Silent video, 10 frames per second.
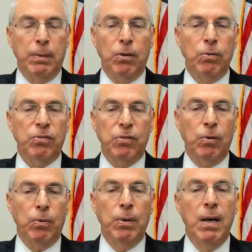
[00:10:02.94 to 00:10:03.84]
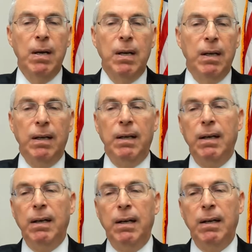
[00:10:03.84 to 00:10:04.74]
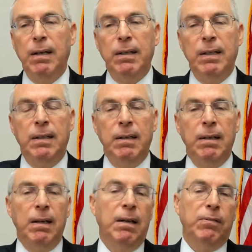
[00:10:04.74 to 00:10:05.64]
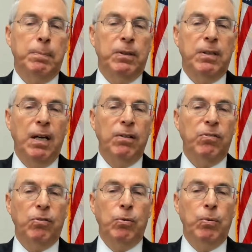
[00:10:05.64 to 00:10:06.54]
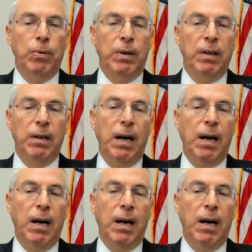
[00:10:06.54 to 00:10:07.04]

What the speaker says: but also as pertains to